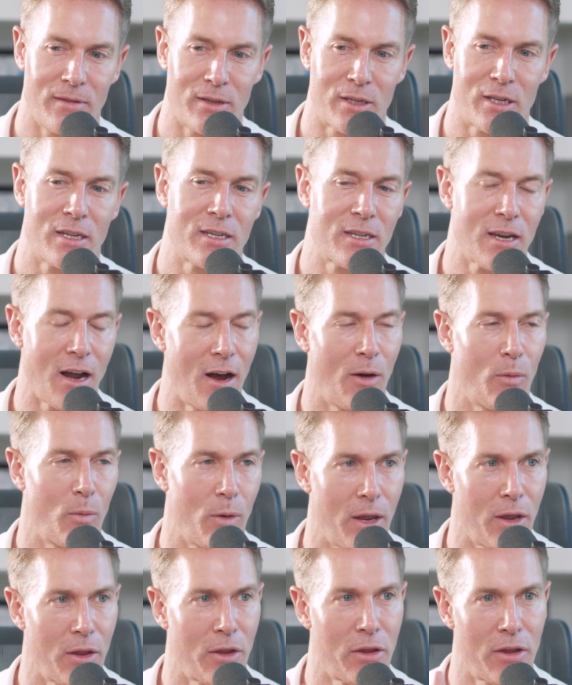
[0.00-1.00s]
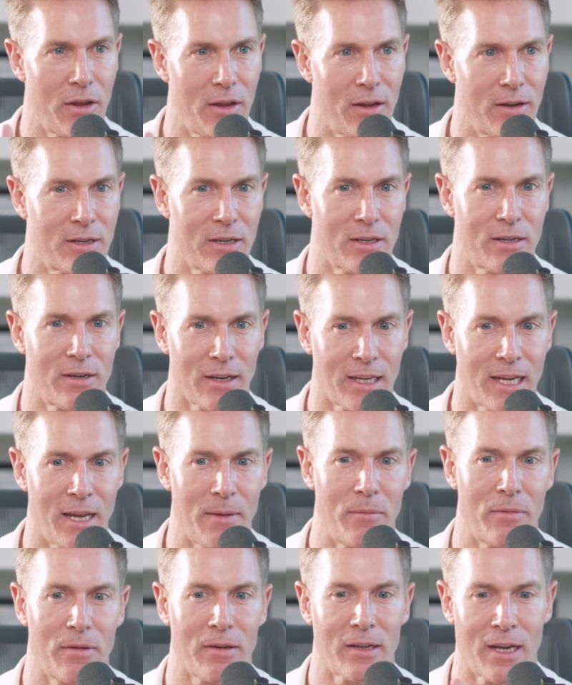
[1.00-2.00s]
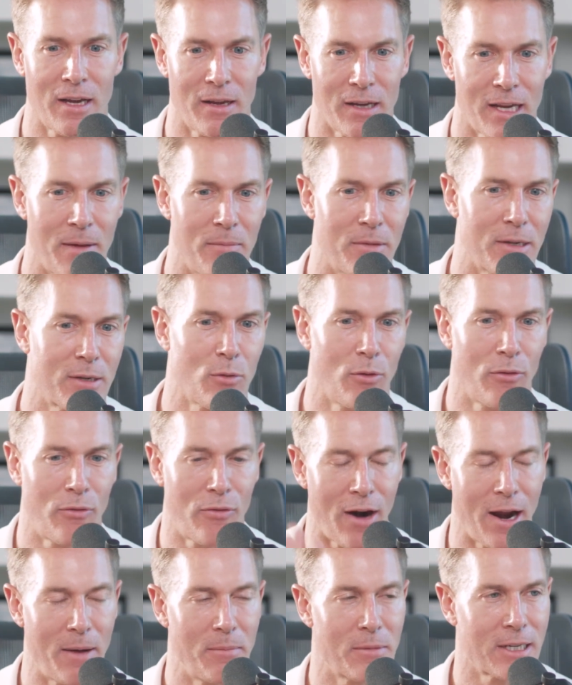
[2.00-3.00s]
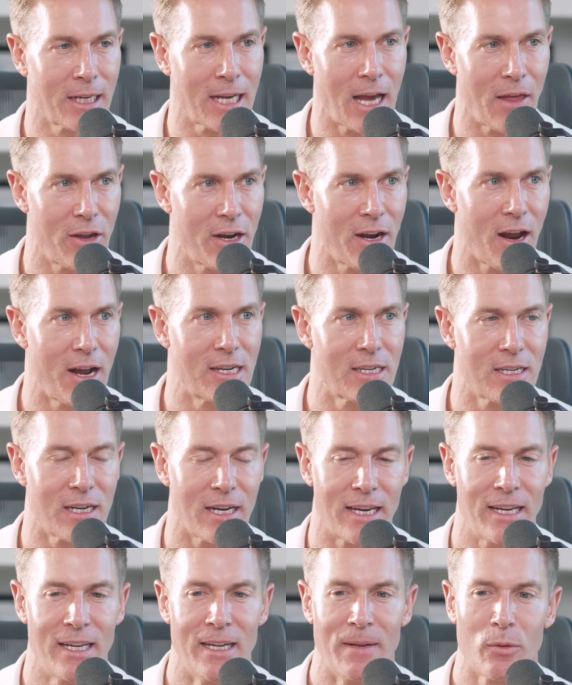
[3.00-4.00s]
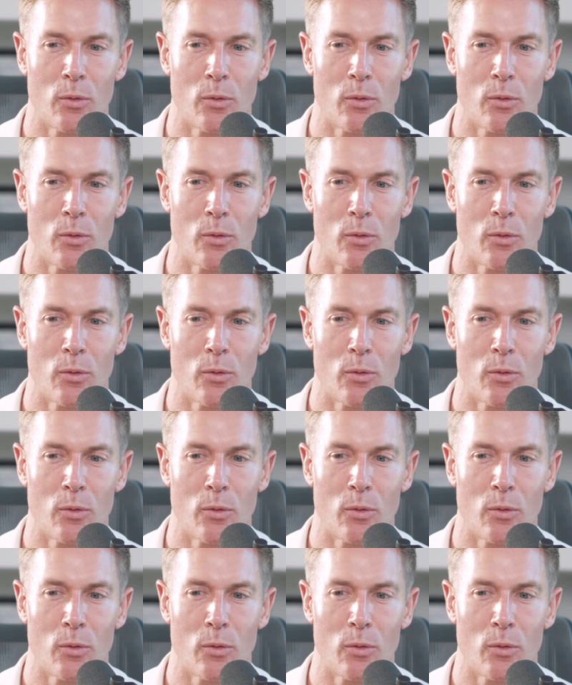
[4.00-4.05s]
to start with, just to keep this all framed together nicely,